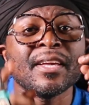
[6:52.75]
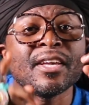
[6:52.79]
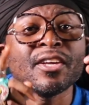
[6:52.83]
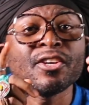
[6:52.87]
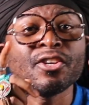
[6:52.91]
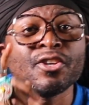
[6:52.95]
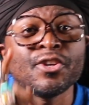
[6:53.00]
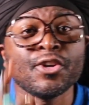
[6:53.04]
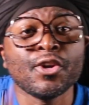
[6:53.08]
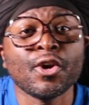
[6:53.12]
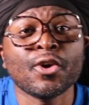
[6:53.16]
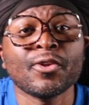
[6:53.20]

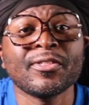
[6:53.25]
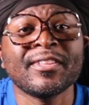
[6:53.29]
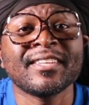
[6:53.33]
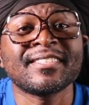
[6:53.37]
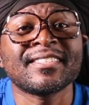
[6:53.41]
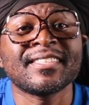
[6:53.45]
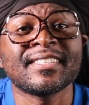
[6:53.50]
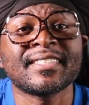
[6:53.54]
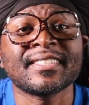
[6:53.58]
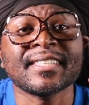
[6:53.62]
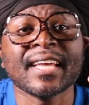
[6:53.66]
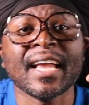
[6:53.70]
You know, there's
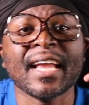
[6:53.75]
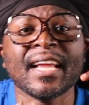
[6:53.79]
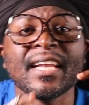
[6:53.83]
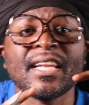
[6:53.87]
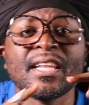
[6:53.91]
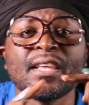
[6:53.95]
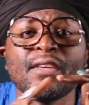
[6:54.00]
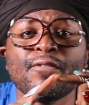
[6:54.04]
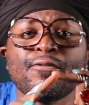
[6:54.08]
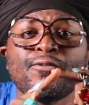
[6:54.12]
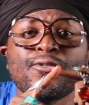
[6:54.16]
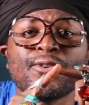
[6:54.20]
a
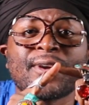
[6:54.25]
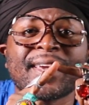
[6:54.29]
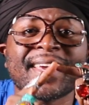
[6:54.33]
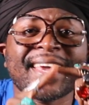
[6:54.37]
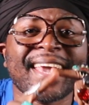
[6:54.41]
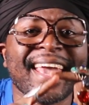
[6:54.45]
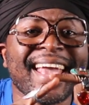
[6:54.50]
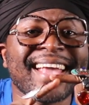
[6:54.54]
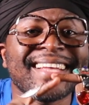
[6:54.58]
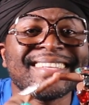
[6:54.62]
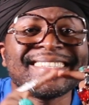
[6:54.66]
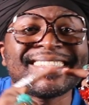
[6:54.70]
saying, if you
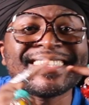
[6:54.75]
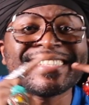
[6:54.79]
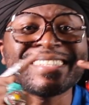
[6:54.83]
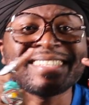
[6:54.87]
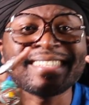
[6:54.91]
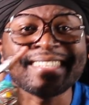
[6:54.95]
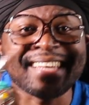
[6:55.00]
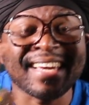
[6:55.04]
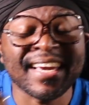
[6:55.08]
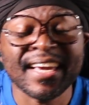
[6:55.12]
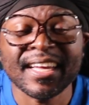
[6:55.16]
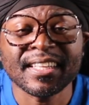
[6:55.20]
can't
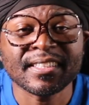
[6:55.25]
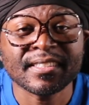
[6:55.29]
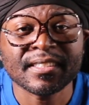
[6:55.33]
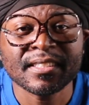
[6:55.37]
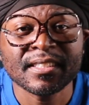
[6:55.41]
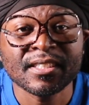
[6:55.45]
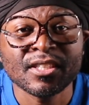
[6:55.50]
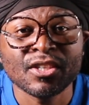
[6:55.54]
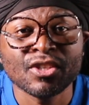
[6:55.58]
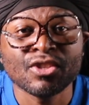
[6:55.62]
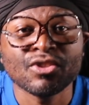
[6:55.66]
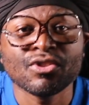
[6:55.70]
see it,
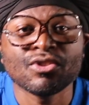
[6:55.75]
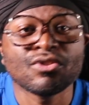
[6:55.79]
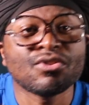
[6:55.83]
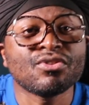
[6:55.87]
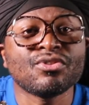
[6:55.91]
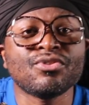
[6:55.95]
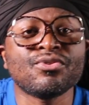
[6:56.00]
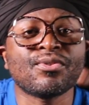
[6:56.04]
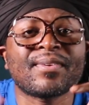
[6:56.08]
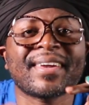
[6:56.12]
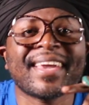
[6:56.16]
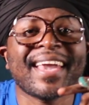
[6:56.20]

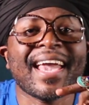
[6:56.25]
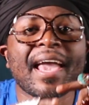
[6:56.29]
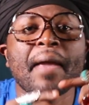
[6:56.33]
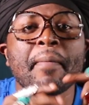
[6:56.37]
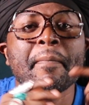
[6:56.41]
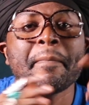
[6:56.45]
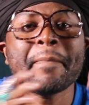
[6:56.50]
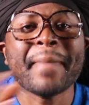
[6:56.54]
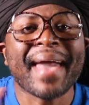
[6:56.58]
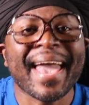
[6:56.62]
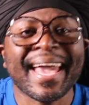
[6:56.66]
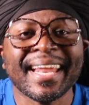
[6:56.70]
you can't
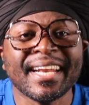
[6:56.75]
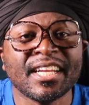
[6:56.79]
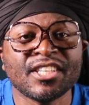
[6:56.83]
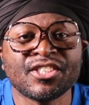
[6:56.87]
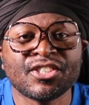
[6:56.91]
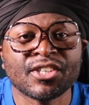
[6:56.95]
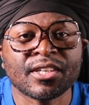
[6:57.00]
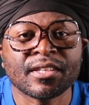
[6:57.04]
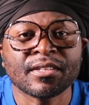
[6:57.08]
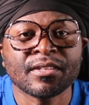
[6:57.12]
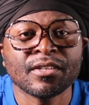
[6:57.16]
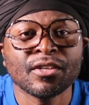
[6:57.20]

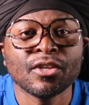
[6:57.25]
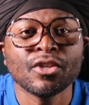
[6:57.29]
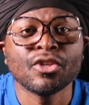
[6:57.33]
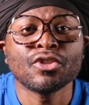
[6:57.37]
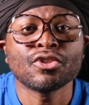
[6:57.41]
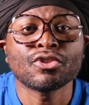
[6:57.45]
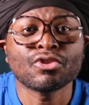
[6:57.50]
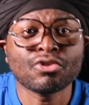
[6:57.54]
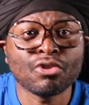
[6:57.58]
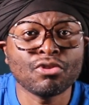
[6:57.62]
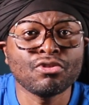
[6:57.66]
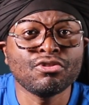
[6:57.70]
manage it.
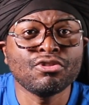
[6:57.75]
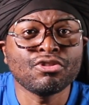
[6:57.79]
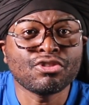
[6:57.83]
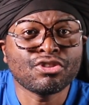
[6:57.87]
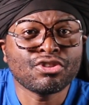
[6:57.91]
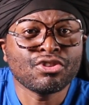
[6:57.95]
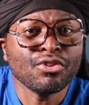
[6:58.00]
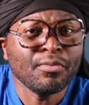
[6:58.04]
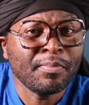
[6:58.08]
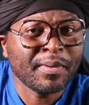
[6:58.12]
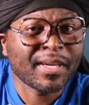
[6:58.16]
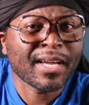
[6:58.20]
So you
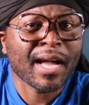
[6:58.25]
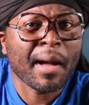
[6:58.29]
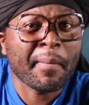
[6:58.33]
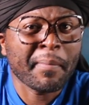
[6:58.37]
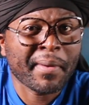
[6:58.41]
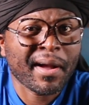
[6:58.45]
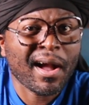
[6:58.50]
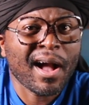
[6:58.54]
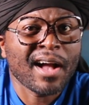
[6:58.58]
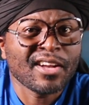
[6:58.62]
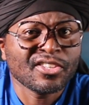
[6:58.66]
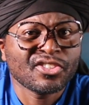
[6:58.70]
should become
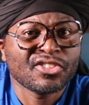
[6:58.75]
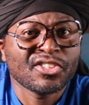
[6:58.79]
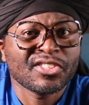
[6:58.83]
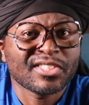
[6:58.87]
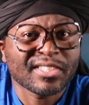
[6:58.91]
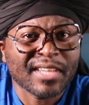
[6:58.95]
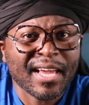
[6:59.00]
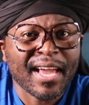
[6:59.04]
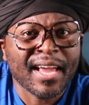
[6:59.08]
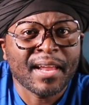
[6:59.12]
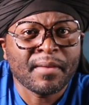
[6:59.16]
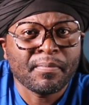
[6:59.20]

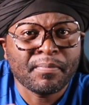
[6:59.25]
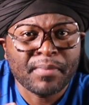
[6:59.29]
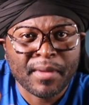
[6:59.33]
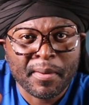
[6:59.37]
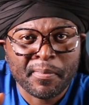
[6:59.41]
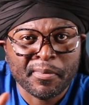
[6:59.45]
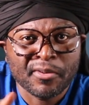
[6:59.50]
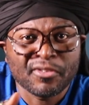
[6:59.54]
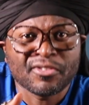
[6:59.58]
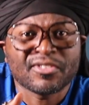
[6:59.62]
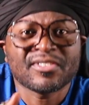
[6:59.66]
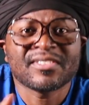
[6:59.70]
conscious and be
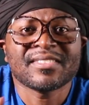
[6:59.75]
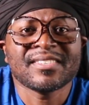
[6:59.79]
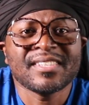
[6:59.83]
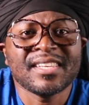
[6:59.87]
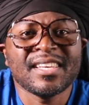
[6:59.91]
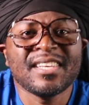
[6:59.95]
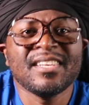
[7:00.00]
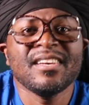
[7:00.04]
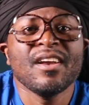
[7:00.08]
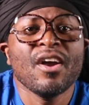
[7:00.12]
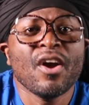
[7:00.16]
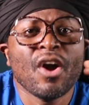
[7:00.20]
able to
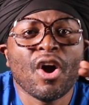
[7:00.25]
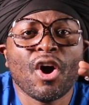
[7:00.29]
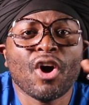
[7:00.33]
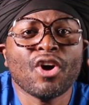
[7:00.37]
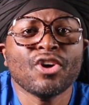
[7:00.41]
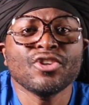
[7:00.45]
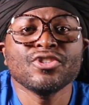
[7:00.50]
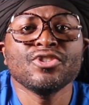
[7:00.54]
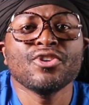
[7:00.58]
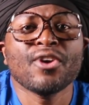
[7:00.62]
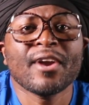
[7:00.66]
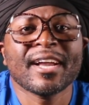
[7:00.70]
see
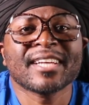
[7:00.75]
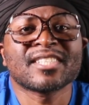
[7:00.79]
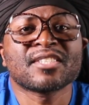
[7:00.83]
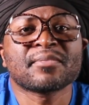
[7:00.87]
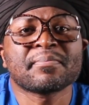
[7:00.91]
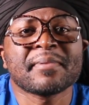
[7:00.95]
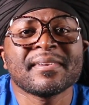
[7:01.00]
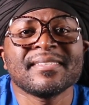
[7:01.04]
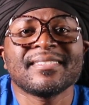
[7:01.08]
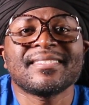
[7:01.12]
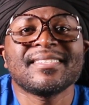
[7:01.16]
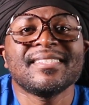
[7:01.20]
all your
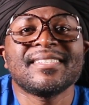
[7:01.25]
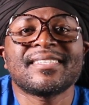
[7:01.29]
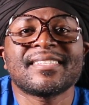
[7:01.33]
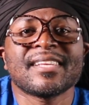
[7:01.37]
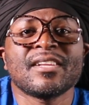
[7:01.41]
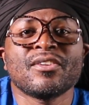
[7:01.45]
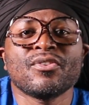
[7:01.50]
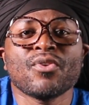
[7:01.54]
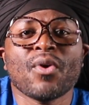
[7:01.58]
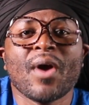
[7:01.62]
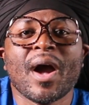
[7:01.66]
expenses and know